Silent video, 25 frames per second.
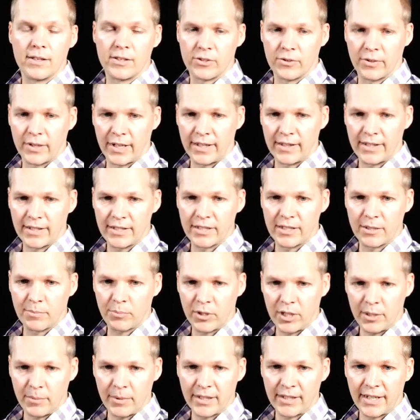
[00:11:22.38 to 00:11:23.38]
So again, this is a
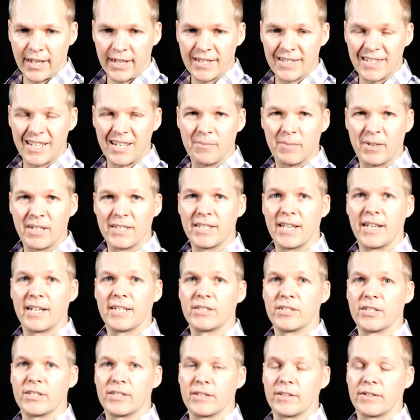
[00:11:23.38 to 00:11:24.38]
pretty big data set. It might
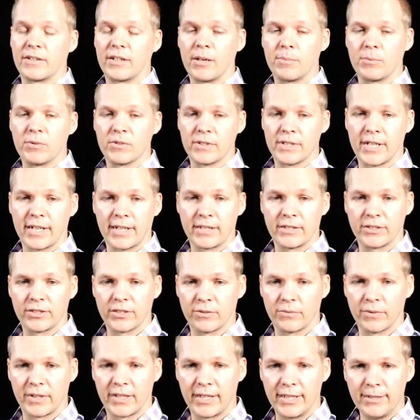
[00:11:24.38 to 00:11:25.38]
take just a couple seconds
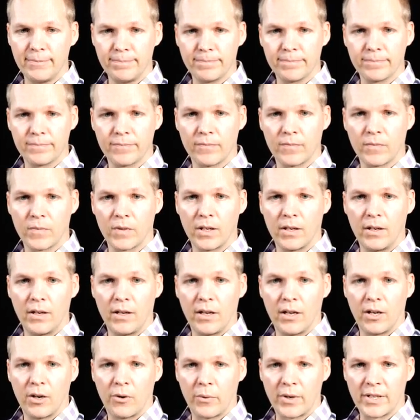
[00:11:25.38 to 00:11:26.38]
to read in.
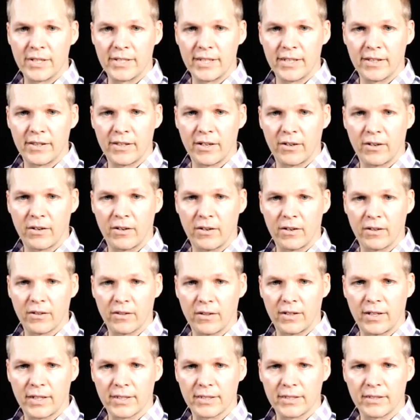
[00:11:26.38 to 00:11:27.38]
We can see that there are
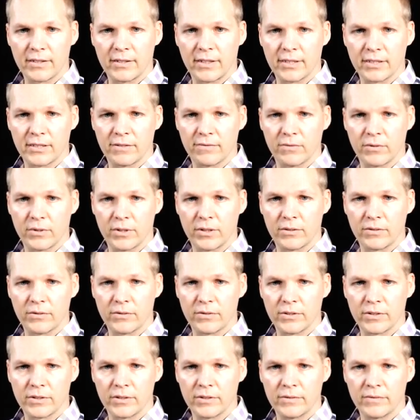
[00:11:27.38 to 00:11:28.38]
lots and lots of
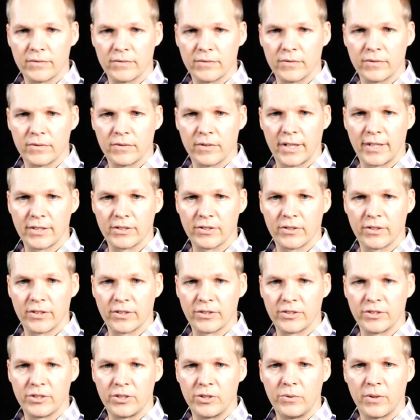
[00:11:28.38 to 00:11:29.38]
rows. Right? So
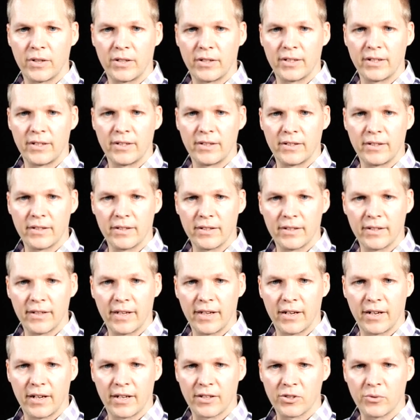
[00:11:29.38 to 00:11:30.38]
there's
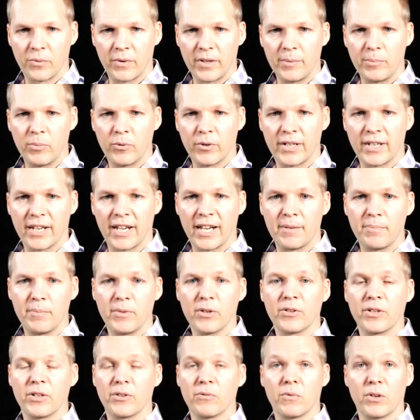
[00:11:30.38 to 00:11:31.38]
220.9
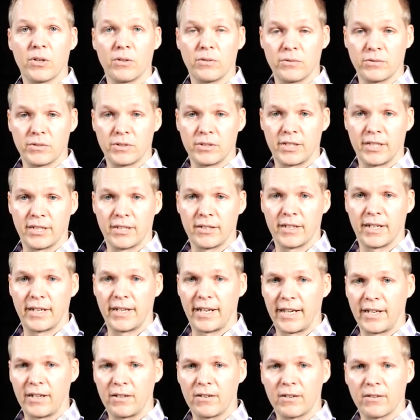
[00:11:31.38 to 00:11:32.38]
million rows here
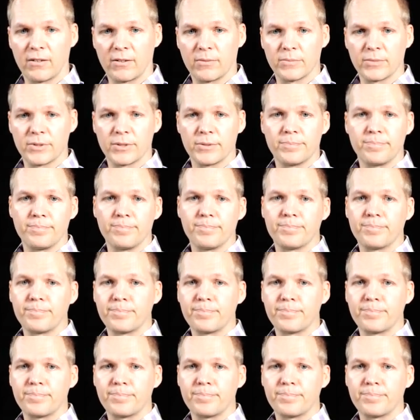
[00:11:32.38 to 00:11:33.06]
in 8 columns.